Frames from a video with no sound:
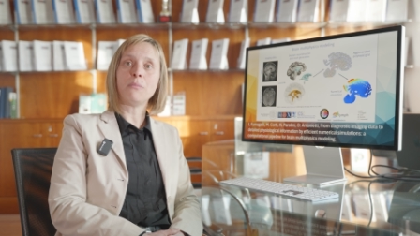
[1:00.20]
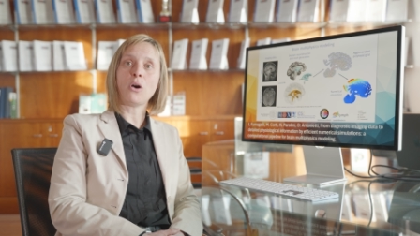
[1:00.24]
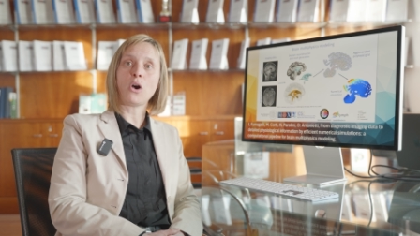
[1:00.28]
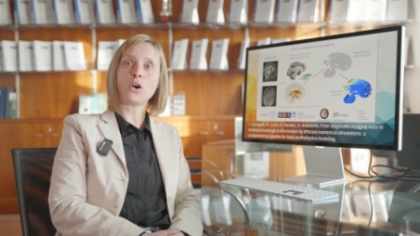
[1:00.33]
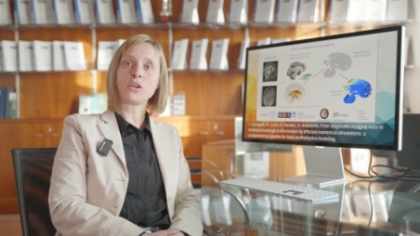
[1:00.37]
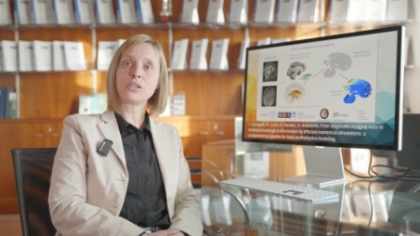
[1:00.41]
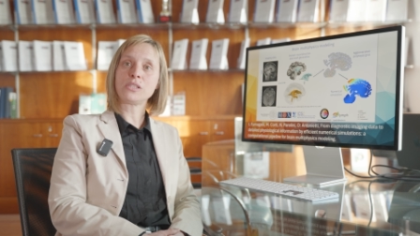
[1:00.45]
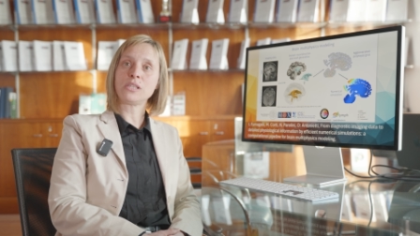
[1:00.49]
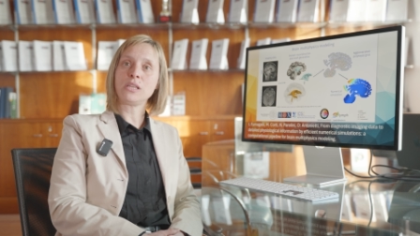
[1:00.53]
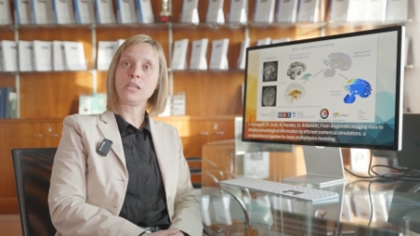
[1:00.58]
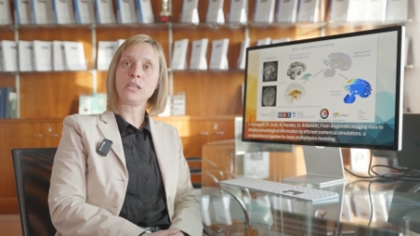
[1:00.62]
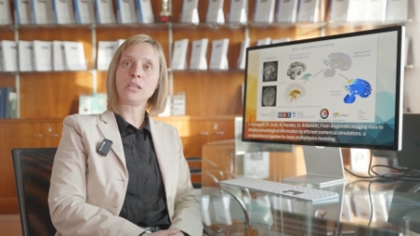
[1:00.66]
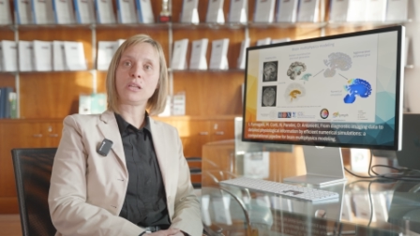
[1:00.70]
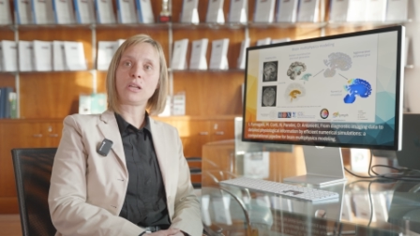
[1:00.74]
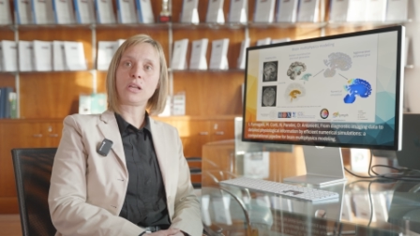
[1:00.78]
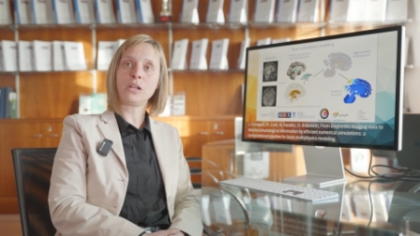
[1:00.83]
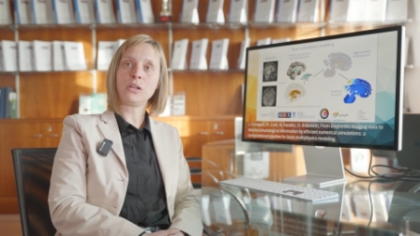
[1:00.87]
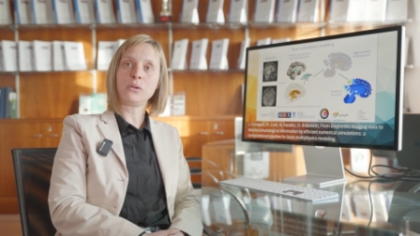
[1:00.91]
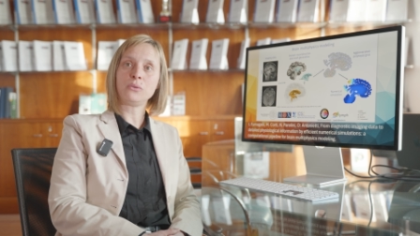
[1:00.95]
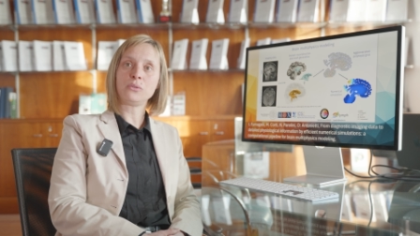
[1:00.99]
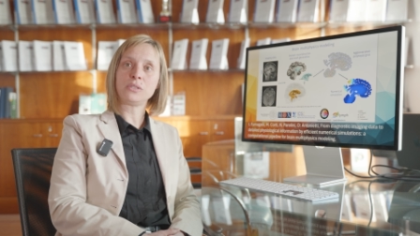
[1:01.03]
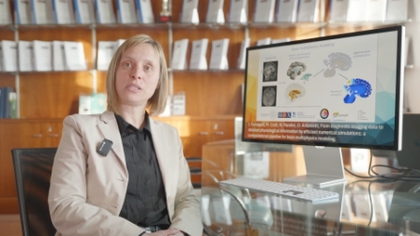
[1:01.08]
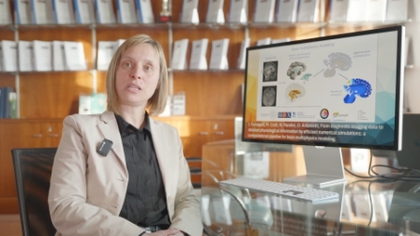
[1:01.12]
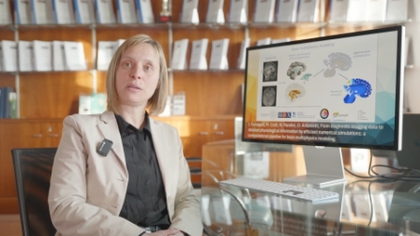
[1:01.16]
MOX
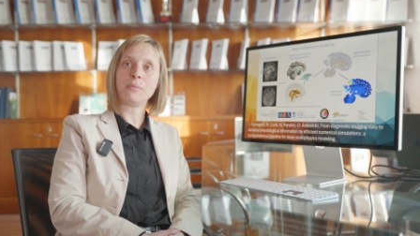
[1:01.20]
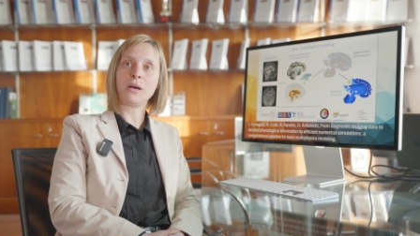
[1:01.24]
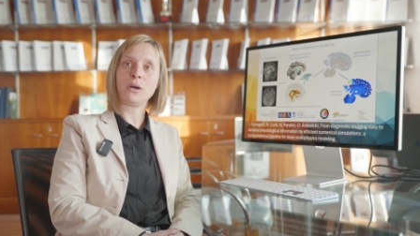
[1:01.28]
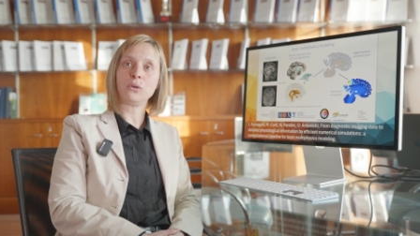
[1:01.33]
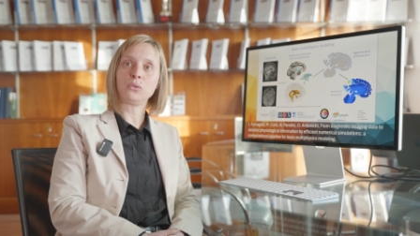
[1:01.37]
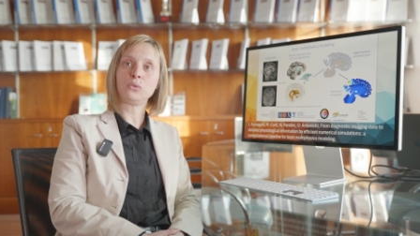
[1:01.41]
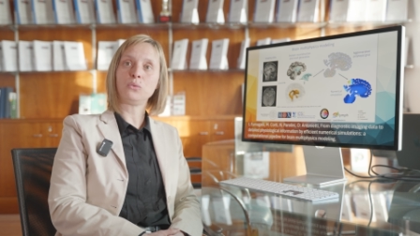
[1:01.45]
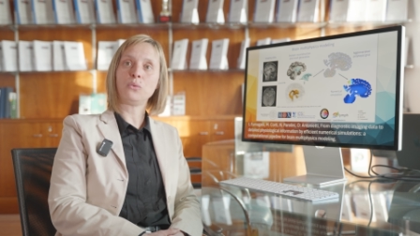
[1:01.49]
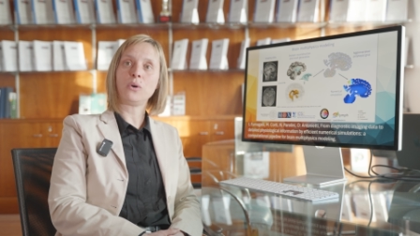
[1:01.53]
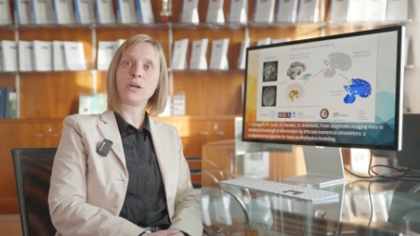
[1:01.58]
includes about